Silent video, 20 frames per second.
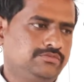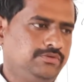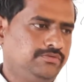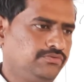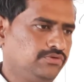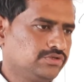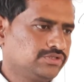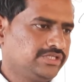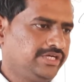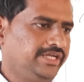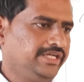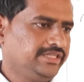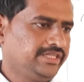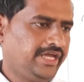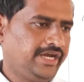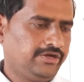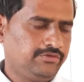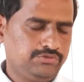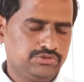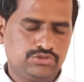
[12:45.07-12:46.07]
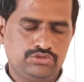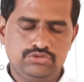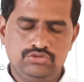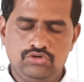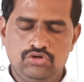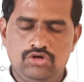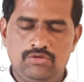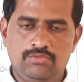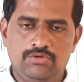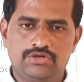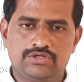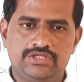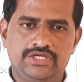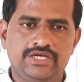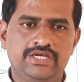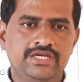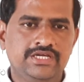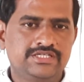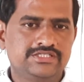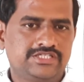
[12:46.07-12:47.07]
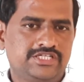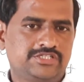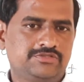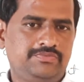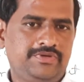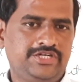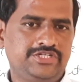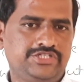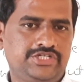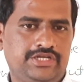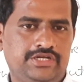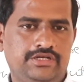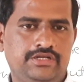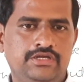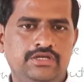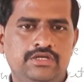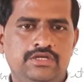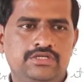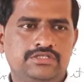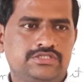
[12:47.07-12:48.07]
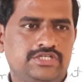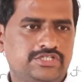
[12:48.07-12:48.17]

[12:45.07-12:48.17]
Before studying that, we should know about the suspension.